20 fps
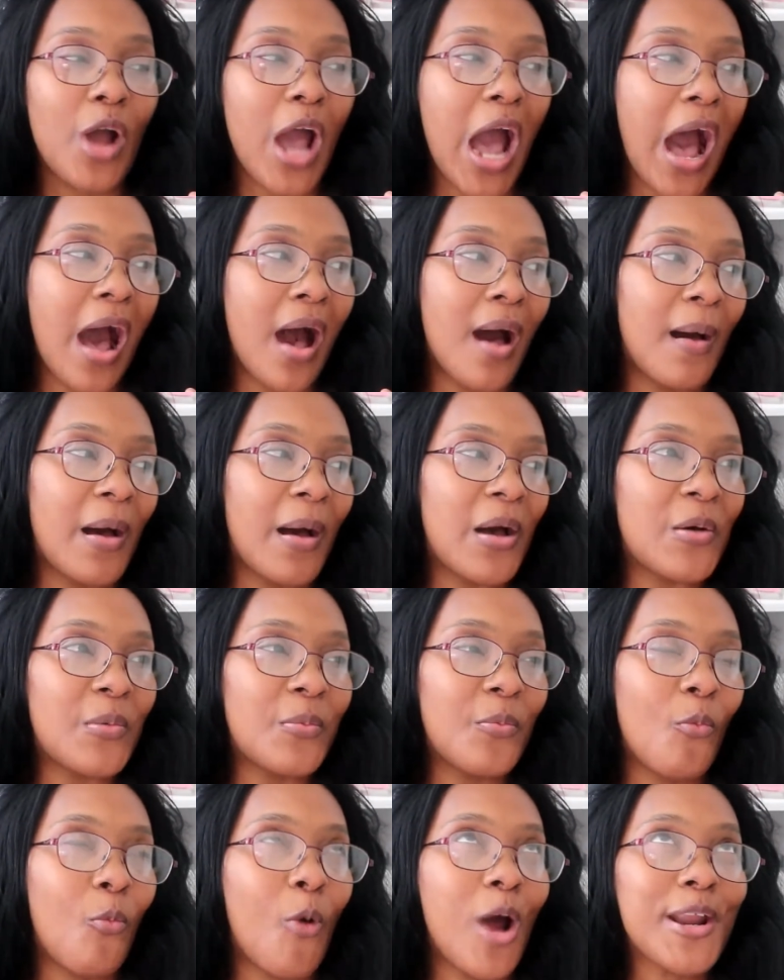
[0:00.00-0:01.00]

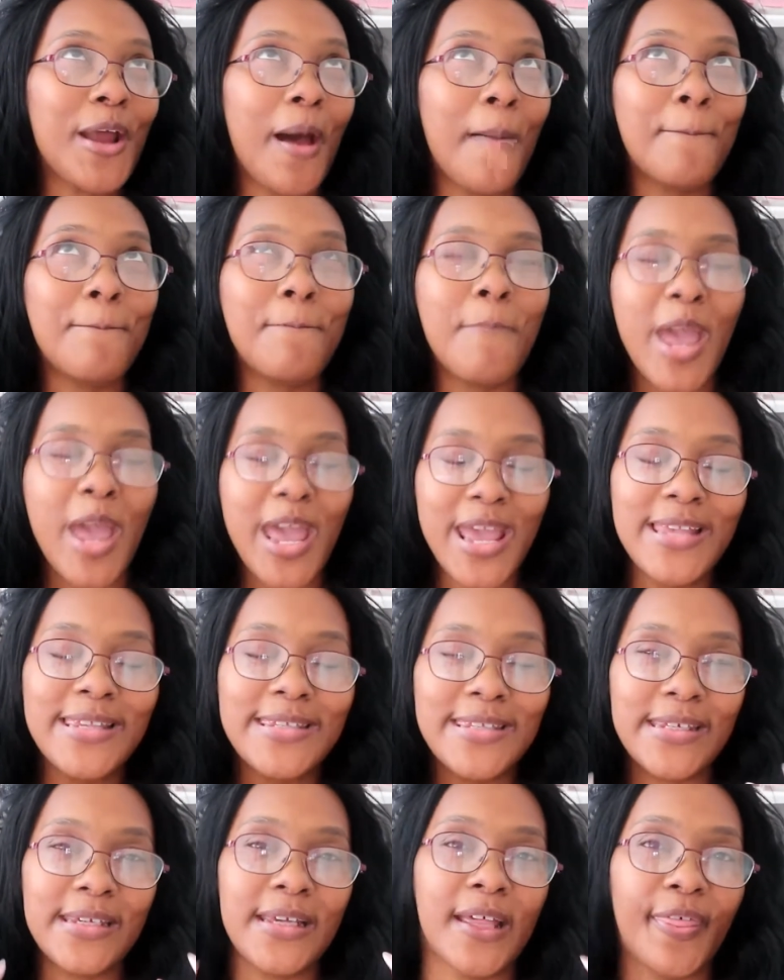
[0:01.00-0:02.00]

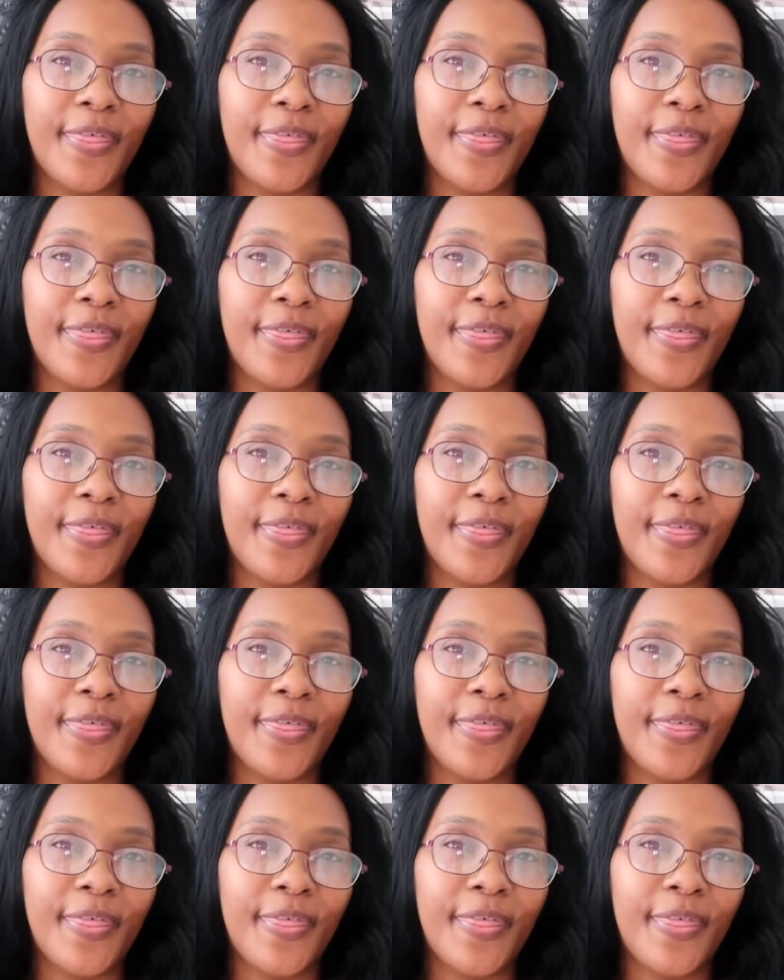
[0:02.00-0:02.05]
amazing